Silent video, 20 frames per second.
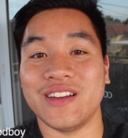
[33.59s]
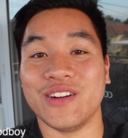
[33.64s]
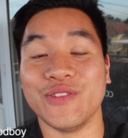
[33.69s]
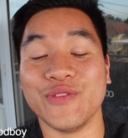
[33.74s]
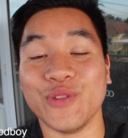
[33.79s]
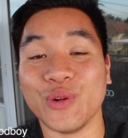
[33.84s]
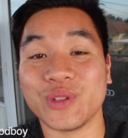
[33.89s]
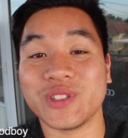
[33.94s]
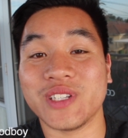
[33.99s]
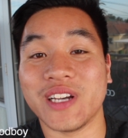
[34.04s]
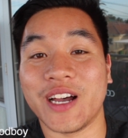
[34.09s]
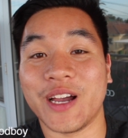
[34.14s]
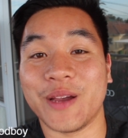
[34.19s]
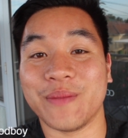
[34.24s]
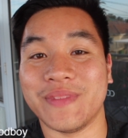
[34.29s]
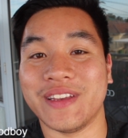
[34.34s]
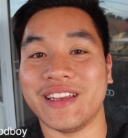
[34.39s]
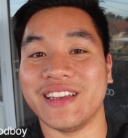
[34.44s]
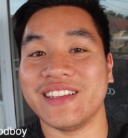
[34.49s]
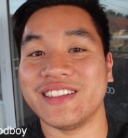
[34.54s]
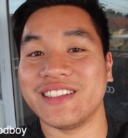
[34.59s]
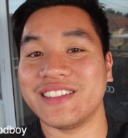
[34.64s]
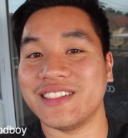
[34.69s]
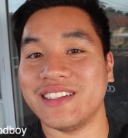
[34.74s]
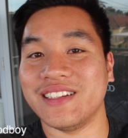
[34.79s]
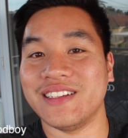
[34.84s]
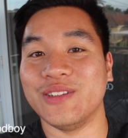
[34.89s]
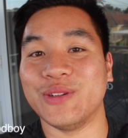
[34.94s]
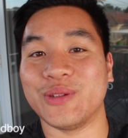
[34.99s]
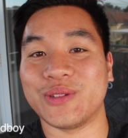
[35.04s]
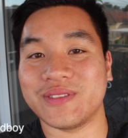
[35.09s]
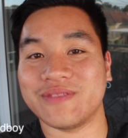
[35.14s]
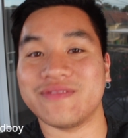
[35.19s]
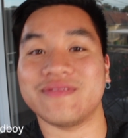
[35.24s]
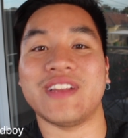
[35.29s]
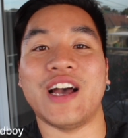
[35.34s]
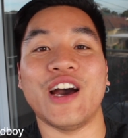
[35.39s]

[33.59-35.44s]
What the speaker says: of all time, and look,